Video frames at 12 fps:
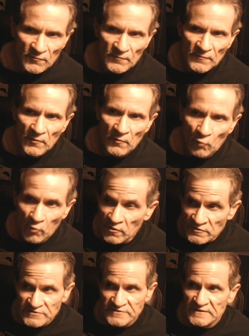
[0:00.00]
we're
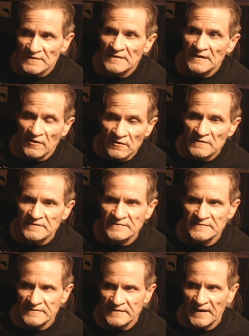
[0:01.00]
still early in
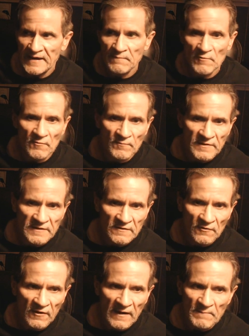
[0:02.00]
the game on
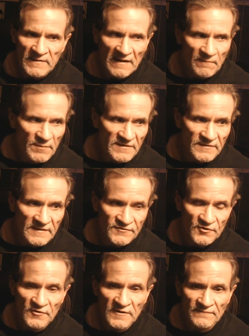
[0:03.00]
Bitcoin. I mean, I've been
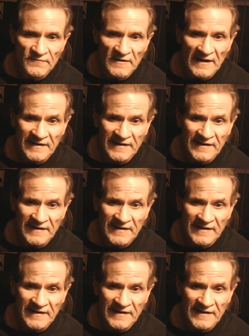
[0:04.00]
doing it for 8